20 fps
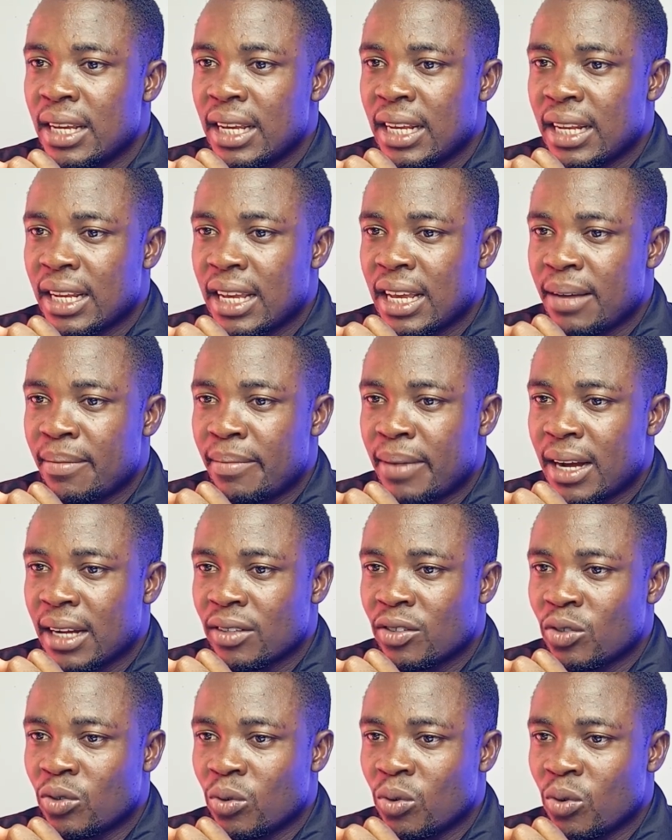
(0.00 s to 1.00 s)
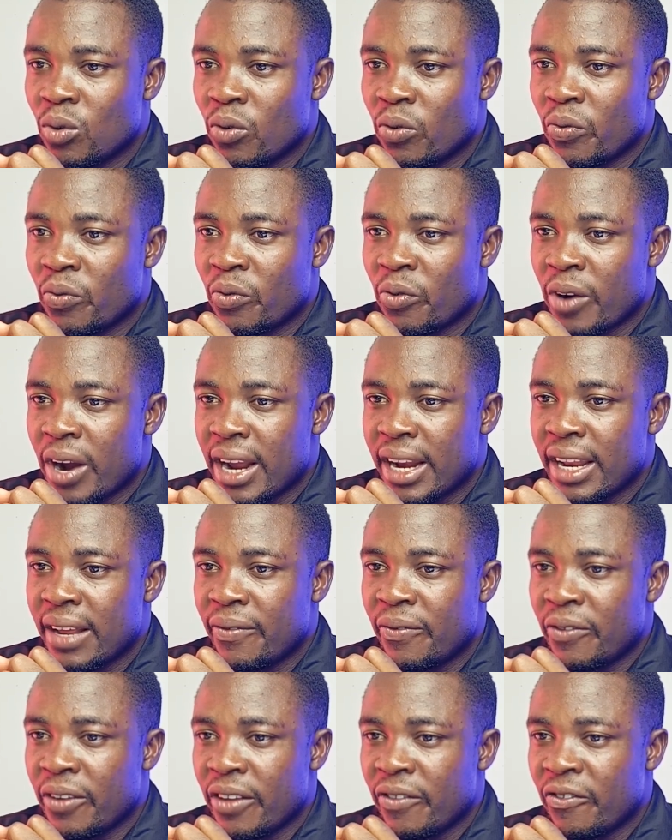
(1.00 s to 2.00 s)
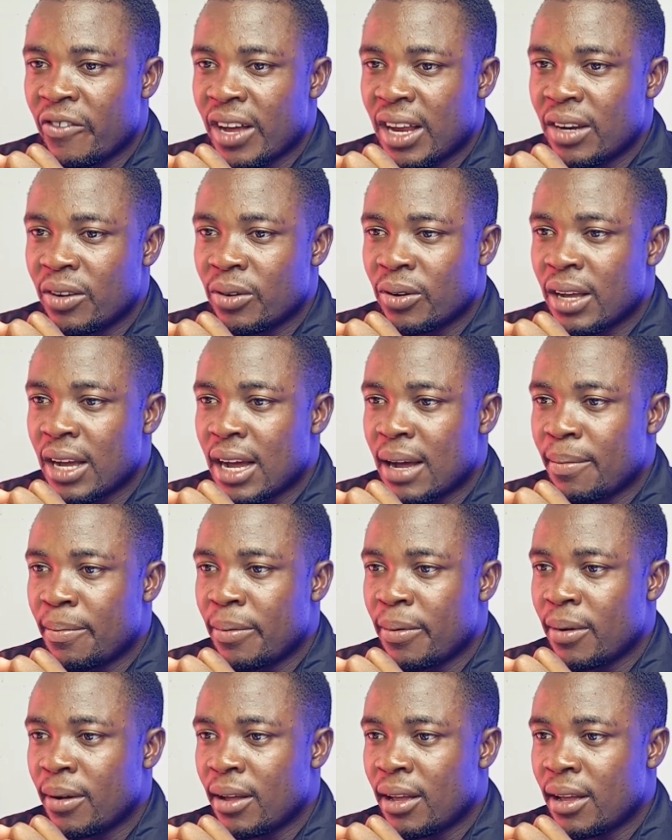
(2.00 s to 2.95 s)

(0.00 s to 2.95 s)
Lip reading: It came back to Friday fair value gap